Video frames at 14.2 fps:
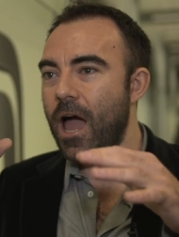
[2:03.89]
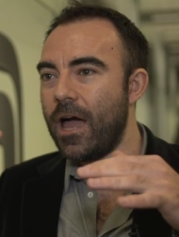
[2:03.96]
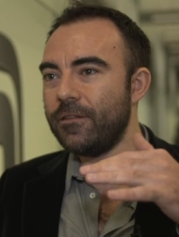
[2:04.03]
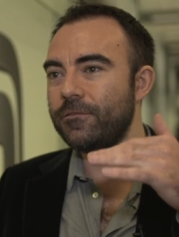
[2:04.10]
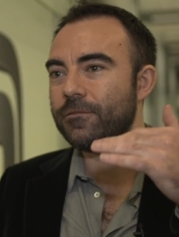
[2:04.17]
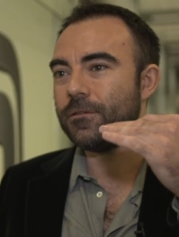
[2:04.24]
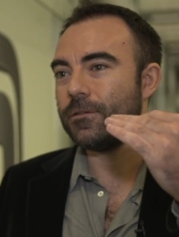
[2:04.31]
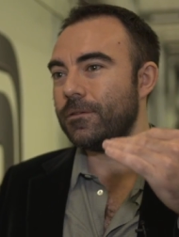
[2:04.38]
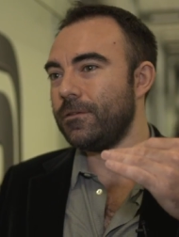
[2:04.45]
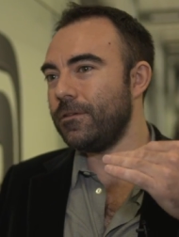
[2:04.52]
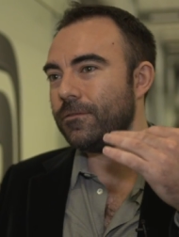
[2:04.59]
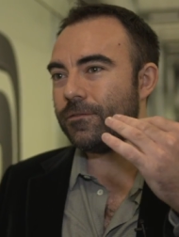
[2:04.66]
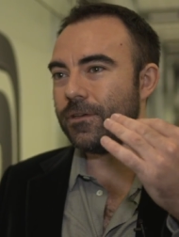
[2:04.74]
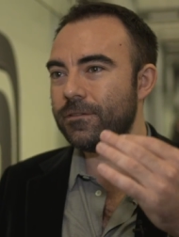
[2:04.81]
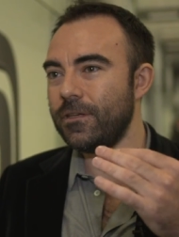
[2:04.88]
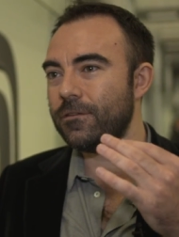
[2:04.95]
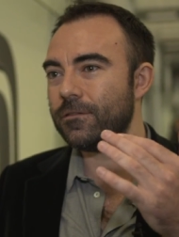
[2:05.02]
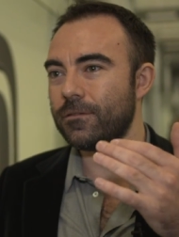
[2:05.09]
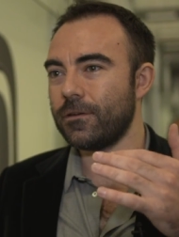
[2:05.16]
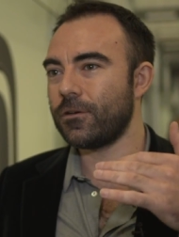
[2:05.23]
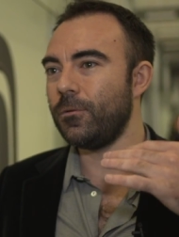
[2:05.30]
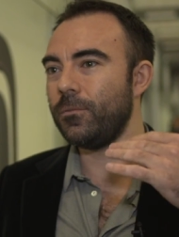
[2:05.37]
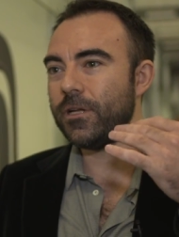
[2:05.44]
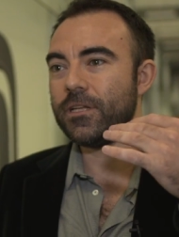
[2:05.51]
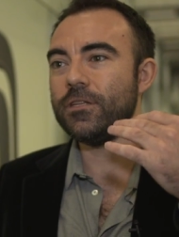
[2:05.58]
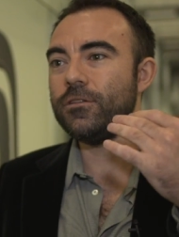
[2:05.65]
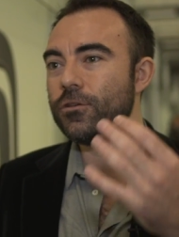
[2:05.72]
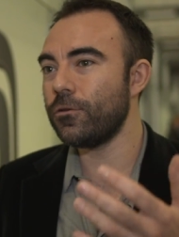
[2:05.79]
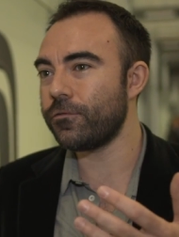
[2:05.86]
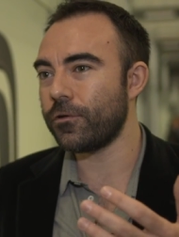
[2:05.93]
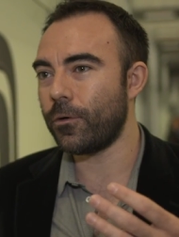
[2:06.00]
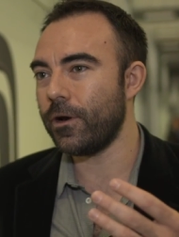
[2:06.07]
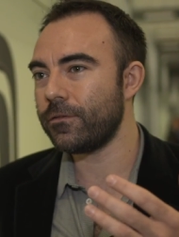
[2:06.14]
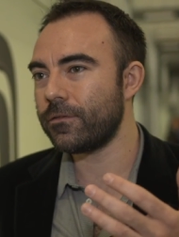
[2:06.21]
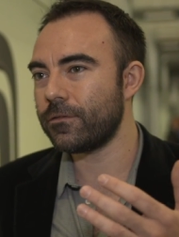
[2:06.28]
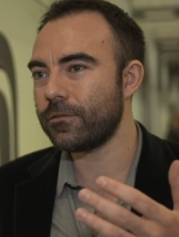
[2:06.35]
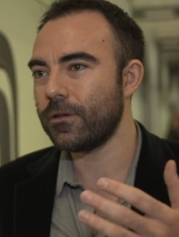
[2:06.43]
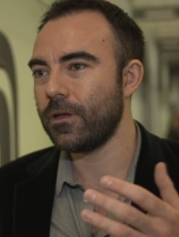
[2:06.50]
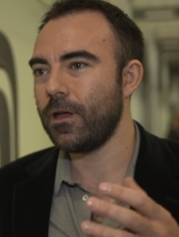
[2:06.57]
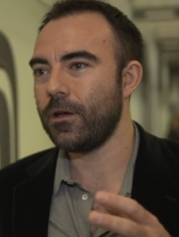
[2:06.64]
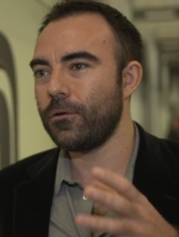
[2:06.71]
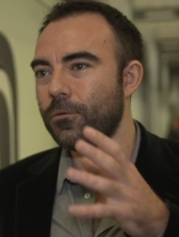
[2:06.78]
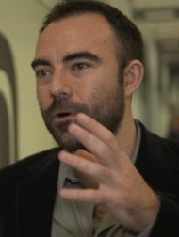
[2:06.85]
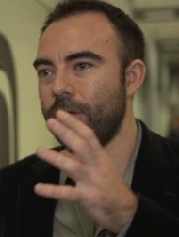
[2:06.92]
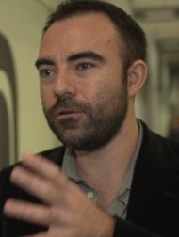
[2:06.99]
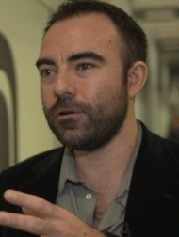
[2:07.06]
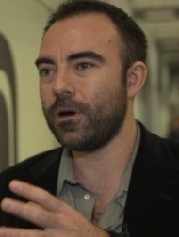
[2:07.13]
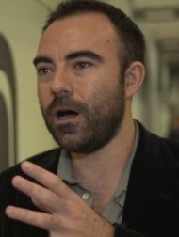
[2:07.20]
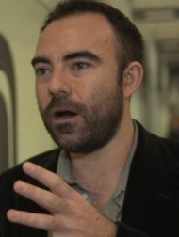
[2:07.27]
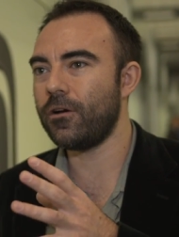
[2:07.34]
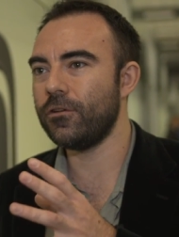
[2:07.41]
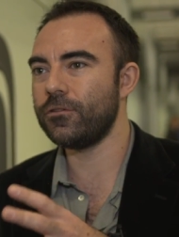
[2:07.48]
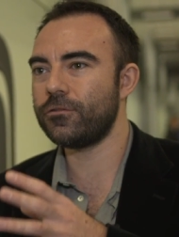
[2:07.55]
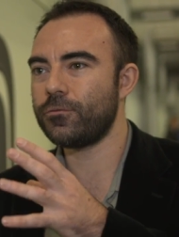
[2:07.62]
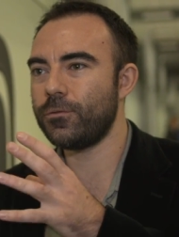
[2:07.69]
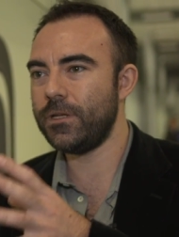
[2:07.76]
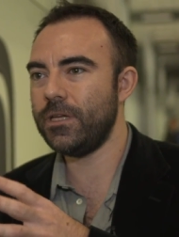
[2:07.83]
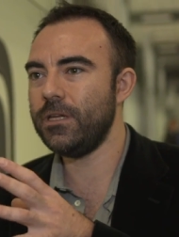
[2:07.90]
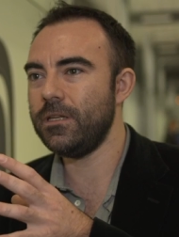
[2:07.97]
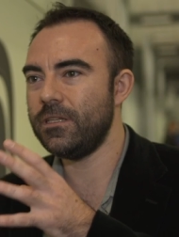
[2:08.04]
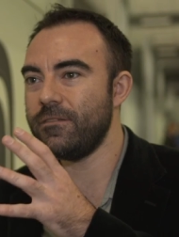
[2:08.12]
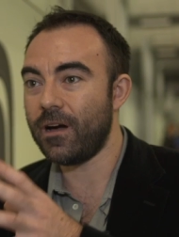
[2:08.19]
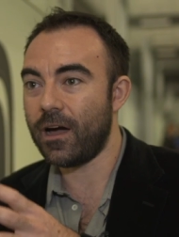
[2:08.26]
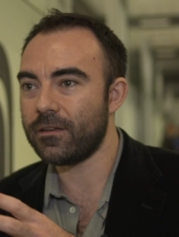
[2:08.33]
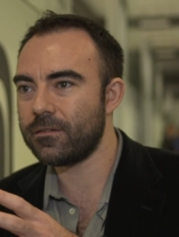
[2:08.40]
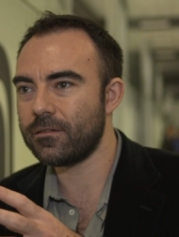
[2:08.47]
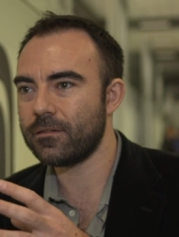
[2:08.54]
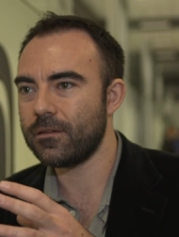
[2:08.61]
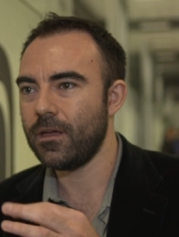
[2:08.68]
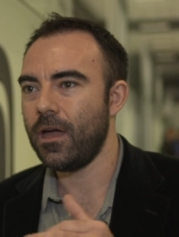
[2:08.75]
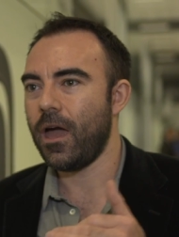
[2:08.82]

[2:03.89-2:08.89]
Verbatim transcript: And this is completely new for us when you are on a 3D device.